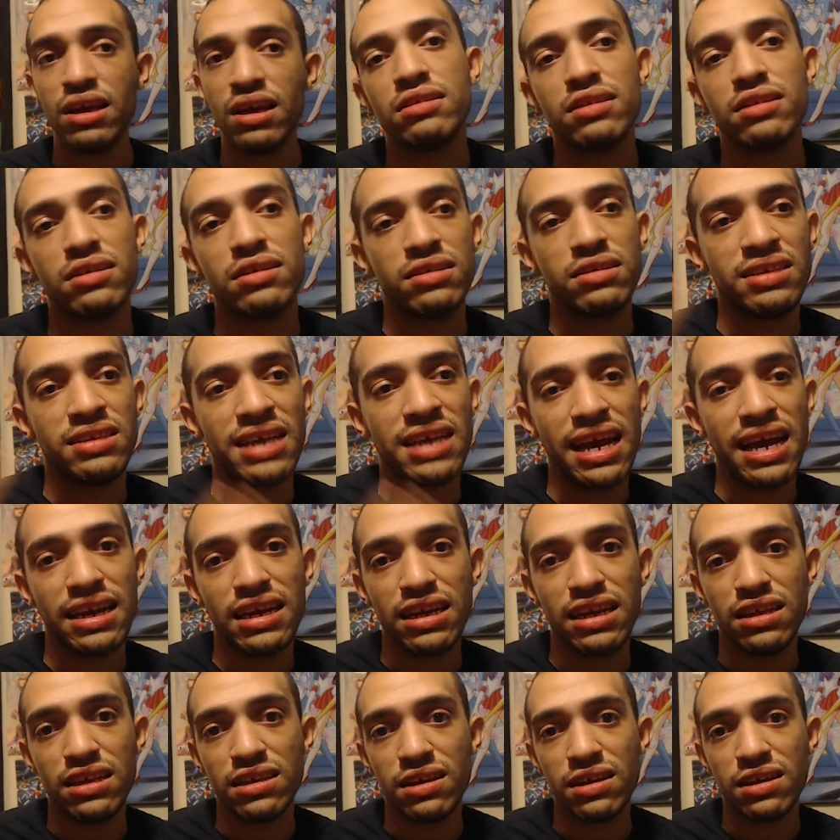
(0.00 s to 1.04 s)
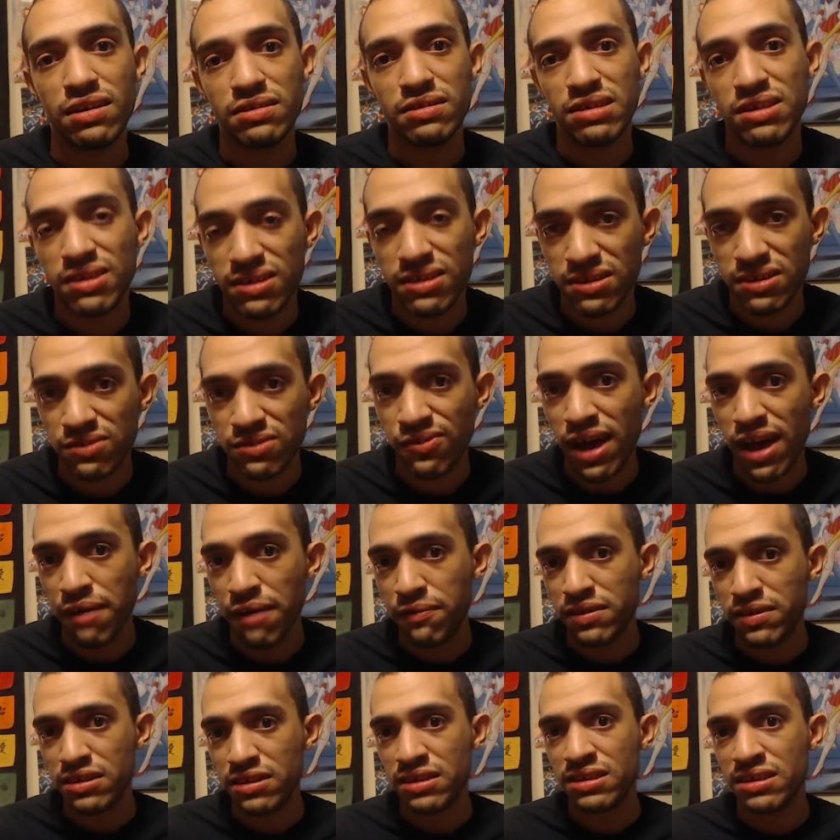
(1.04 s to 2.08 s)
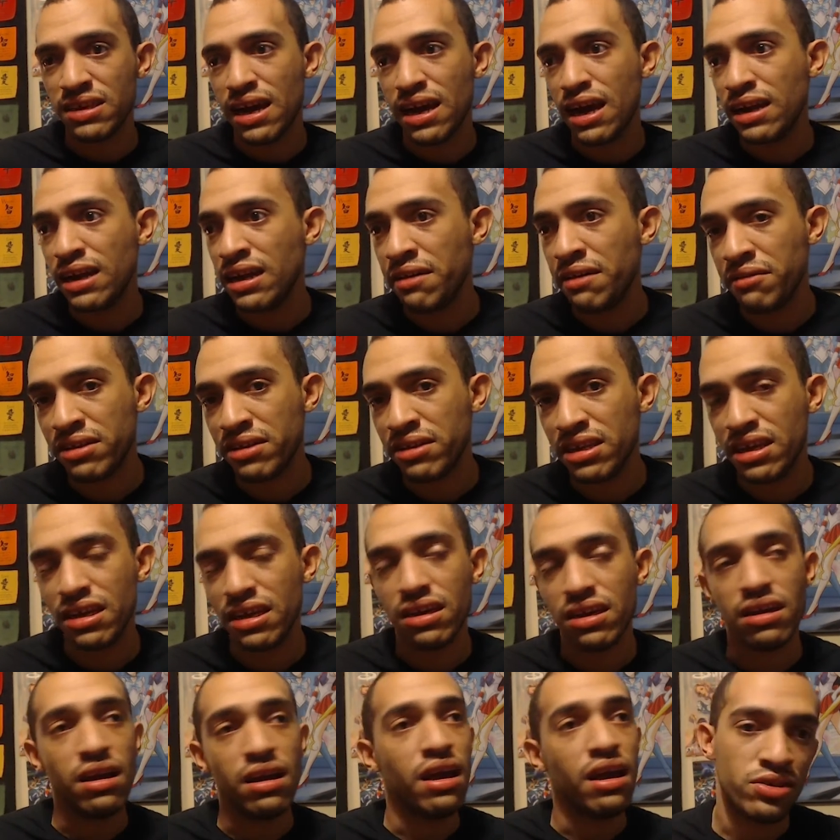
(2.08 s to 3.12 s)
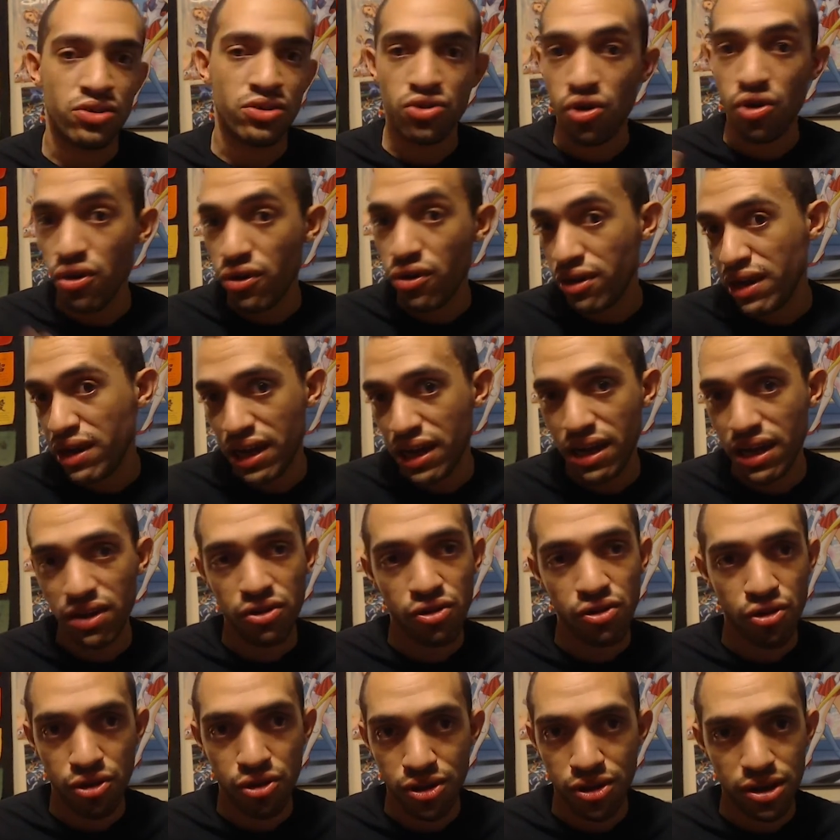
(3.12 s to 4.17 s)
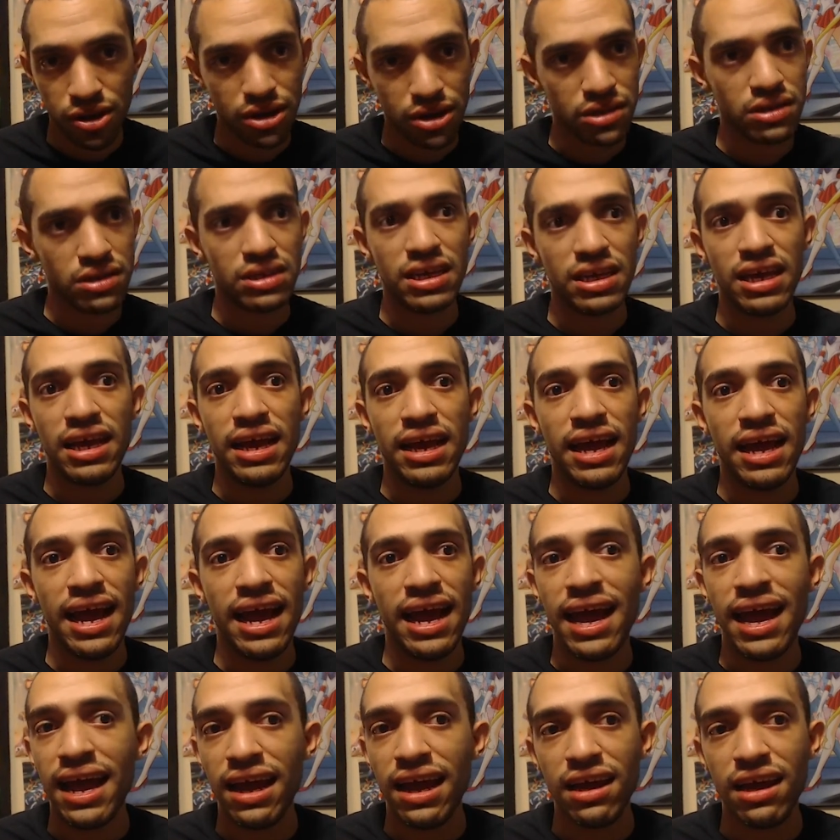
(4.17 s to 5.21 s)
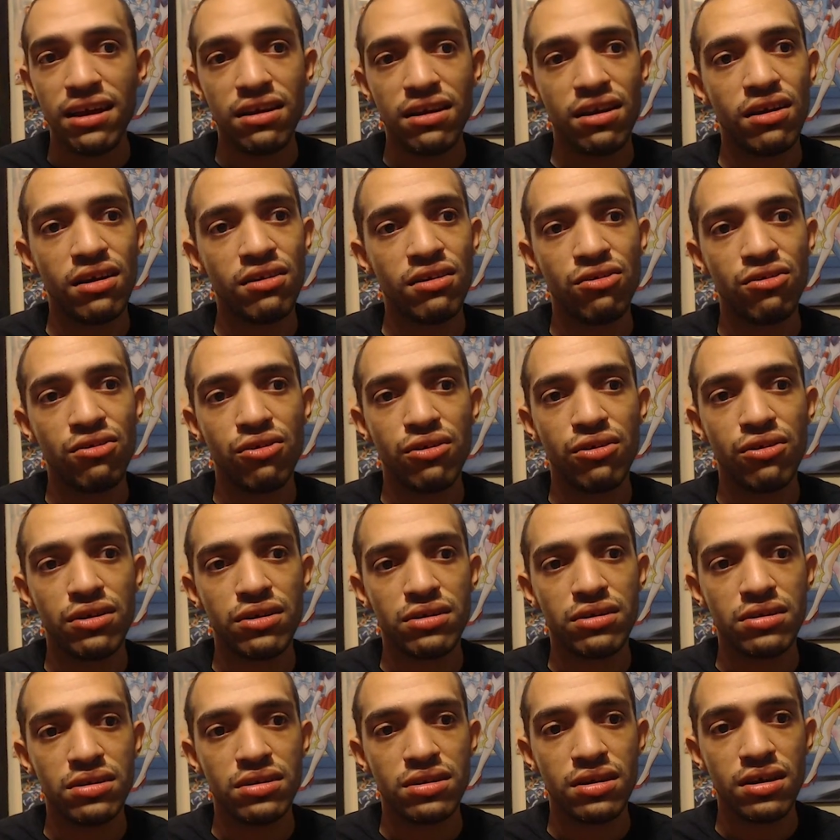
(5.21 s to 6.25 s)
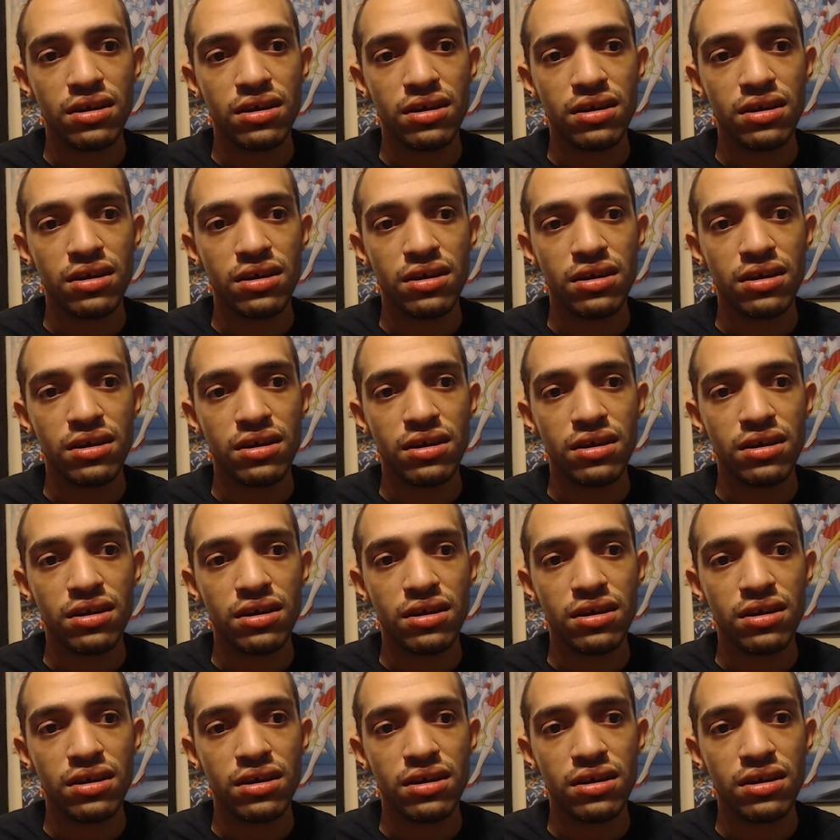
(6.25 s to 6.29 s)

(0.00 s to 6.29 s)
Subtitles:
the setting, the graphic design, everything, story, of course, and of course,